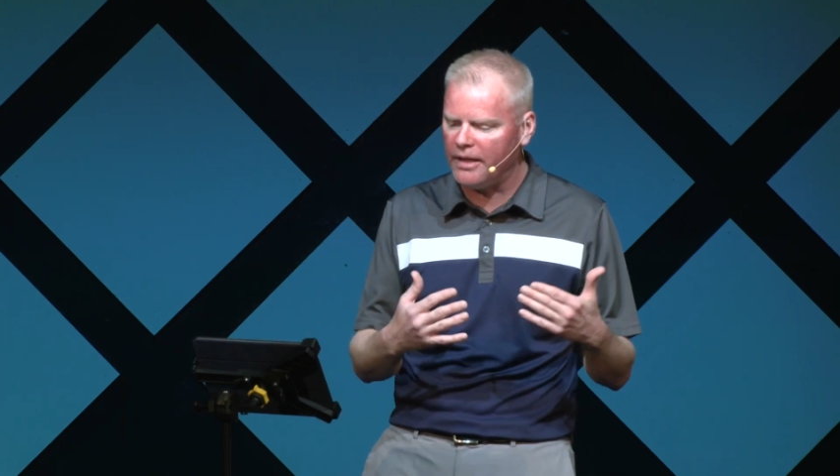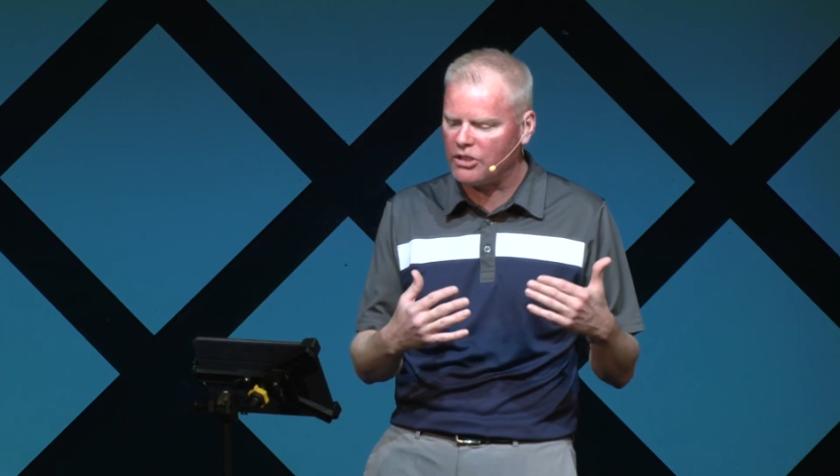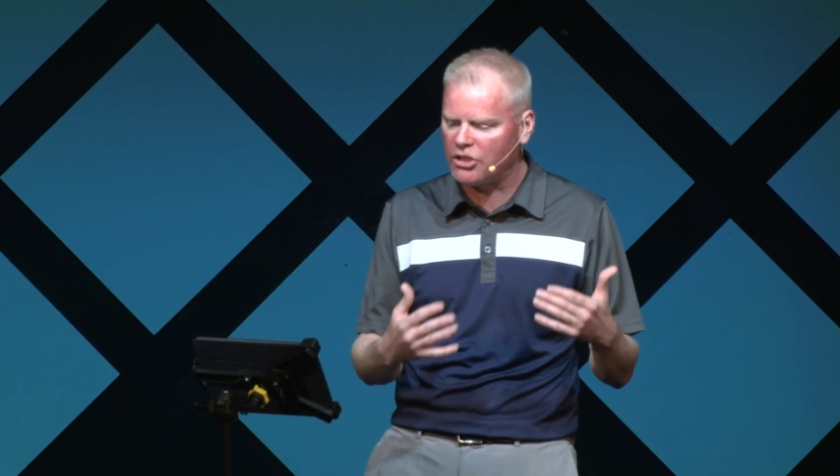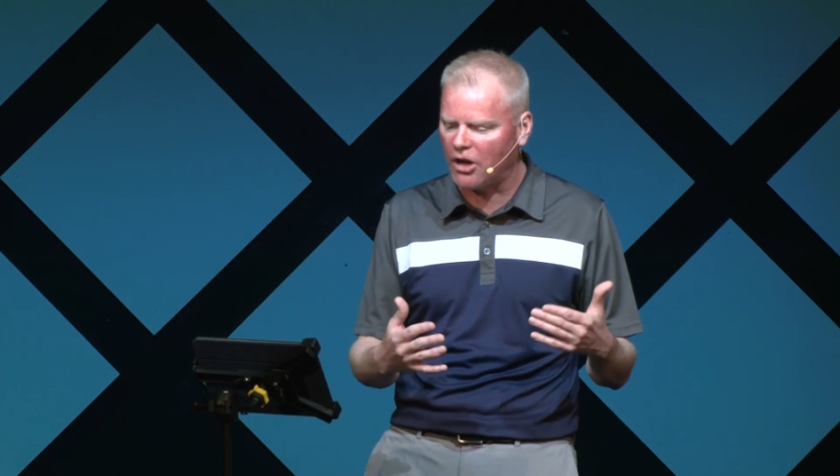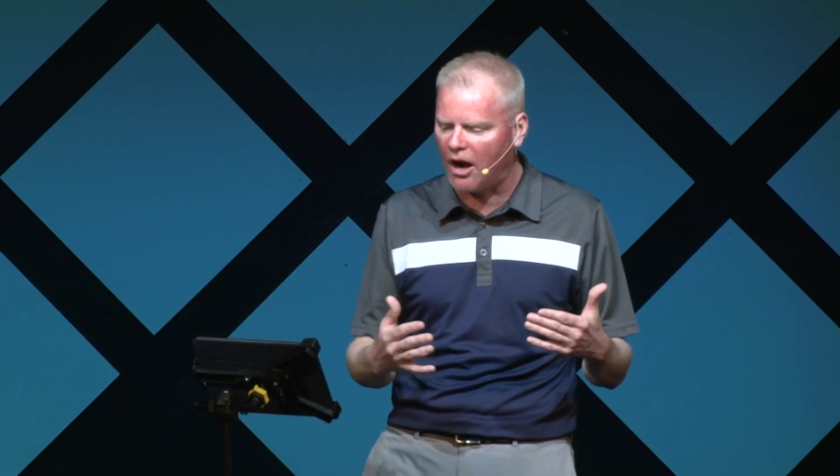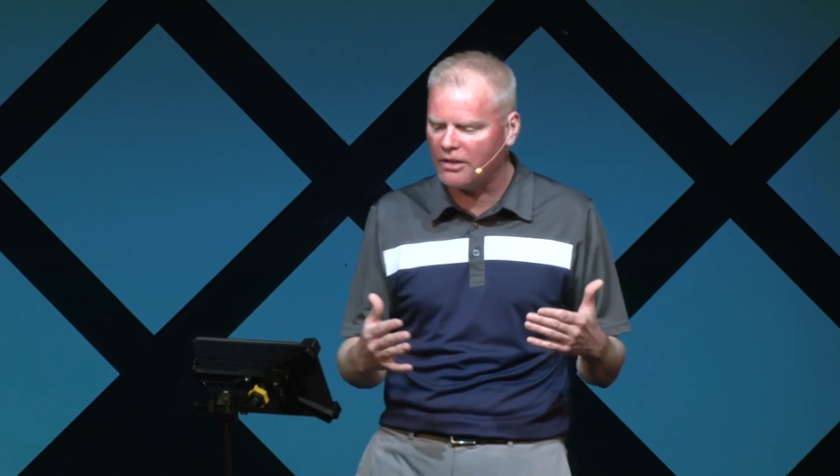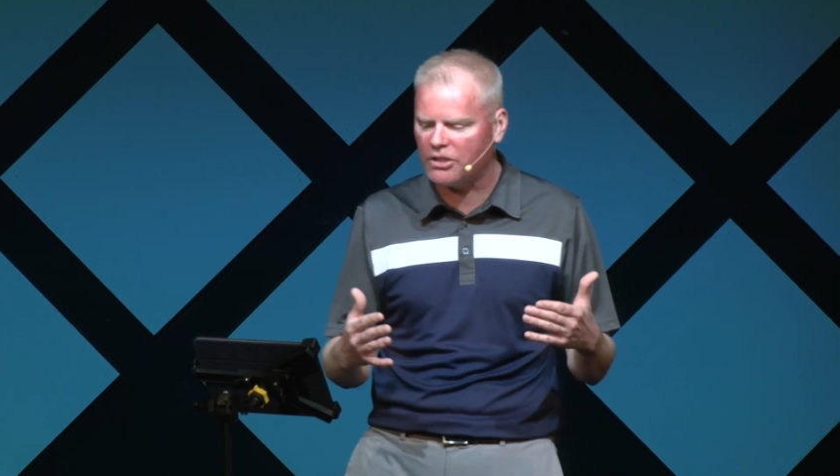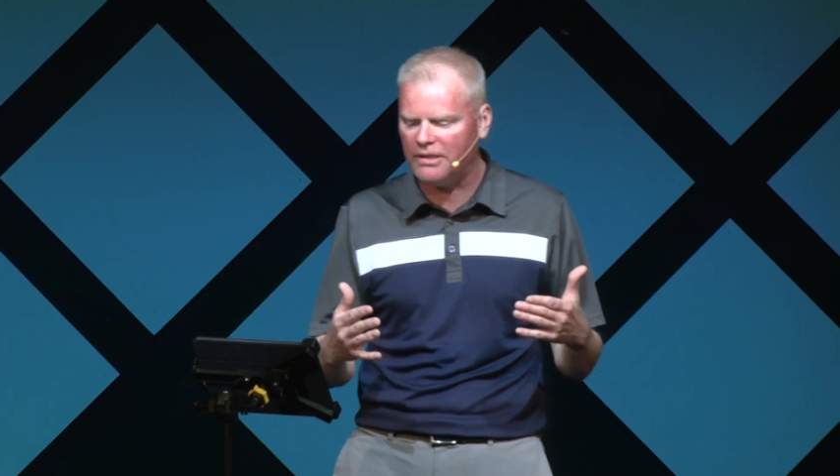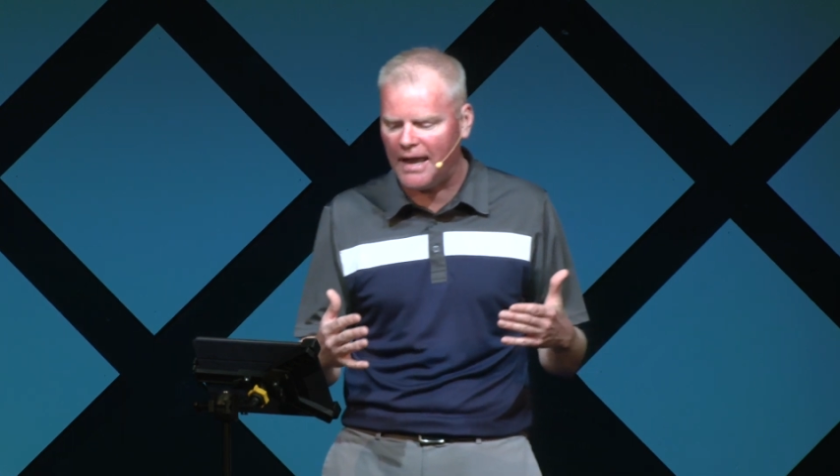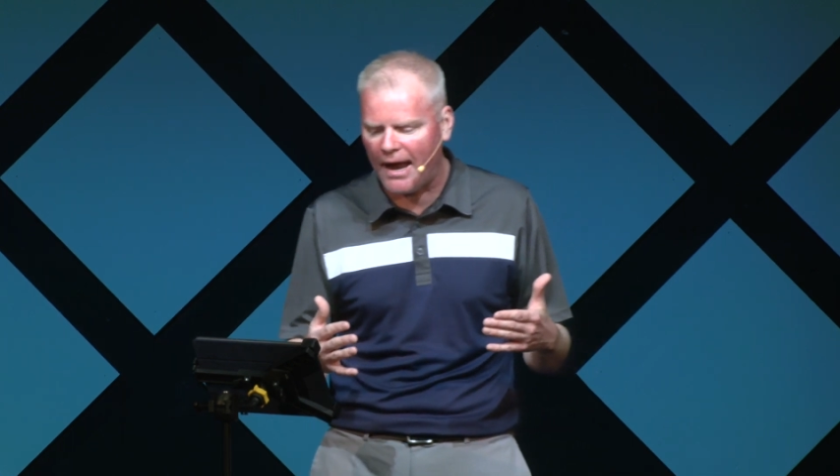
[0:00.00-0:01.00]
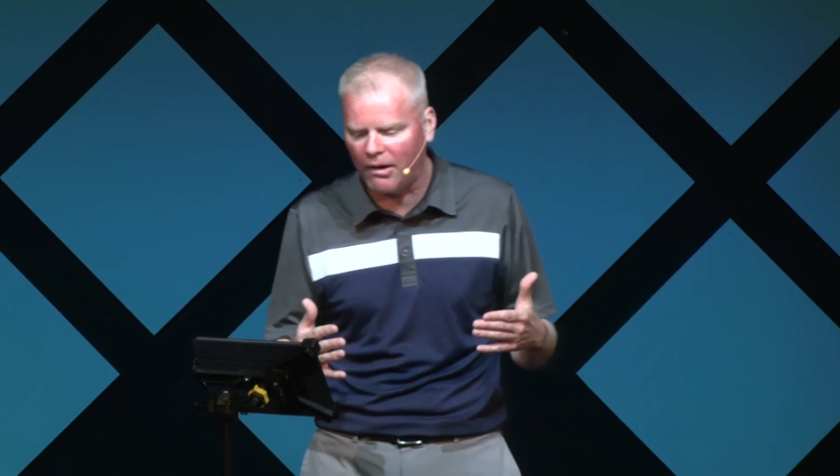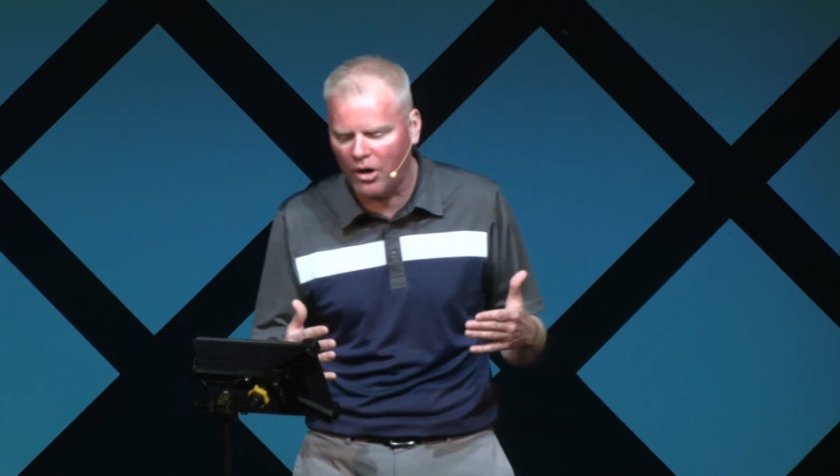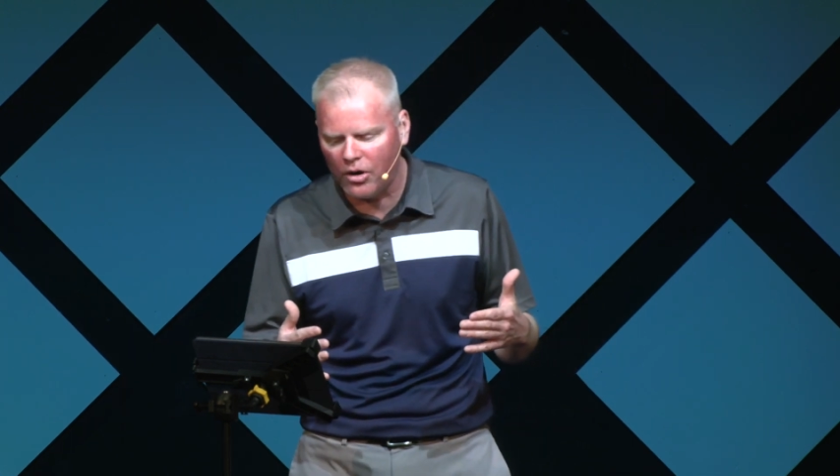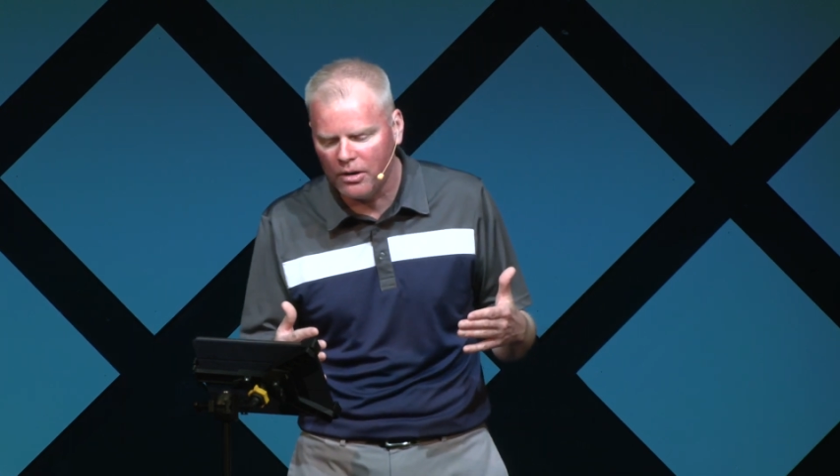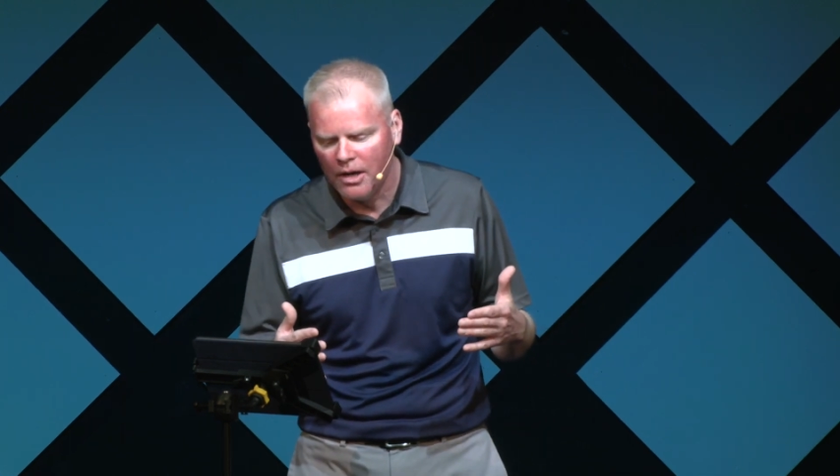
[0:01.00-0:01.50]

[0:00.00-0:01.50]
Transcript: that starts narrow